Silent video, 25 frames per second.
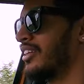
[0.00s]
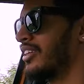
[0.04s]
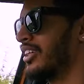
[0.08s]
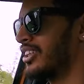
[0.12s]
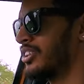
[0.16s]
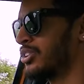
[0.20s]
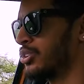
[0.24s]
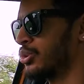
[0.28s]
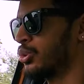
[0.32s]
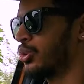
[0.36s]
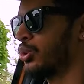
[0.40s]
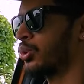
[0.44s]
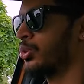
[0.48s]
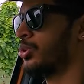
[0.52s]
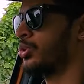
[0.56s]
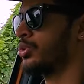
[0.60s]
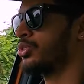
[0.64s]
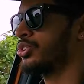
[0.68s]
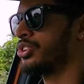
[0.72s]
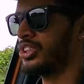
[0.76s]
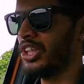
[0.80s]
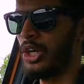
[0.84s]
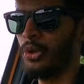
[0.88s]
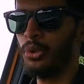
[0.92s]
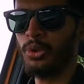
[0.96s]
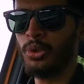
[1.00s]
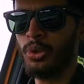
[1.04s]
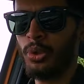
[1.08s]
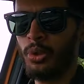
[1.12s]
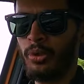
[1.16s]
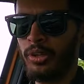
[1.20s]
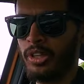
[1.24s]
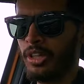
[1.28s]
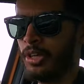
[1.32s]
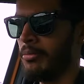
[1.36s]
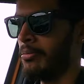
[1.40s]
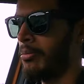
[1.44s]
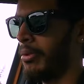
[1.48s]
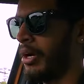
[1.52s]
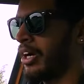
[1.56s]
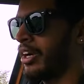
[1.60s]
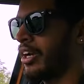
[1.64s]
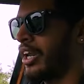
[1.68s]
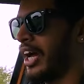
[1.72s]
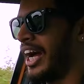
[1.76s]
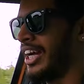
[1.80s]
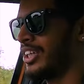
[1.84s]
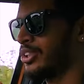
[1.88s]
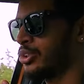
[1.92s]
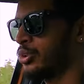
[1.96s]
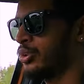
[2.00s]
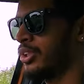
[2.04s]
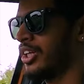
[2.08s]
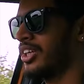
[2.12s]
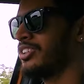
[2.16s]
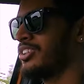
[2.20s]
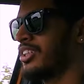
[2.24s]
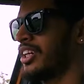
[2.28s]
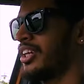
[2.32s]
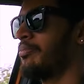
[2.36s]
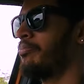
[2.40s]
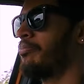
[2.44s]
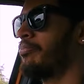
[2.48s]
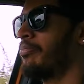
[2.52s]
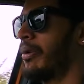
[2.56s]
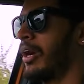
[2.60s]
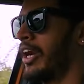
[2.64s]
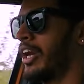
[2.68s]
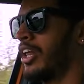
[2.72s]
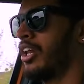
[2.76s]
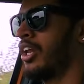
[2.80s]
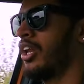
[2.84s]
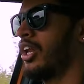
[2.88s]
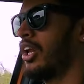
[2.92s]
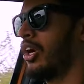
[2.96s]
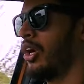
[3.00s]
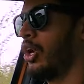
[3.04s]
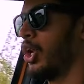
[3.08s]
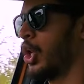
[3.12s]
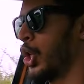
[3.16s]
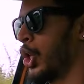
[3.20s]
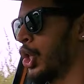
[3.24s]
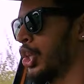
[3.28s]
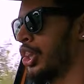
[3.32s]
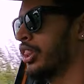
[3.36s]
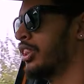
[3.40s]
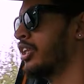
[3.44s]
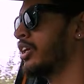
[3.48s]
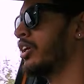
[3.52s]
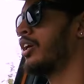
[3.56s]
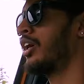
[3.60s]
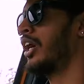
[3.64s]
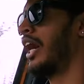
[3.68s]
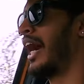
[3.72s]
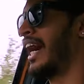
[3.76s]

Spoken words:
There's no sound over here. But as soon as I pedal on the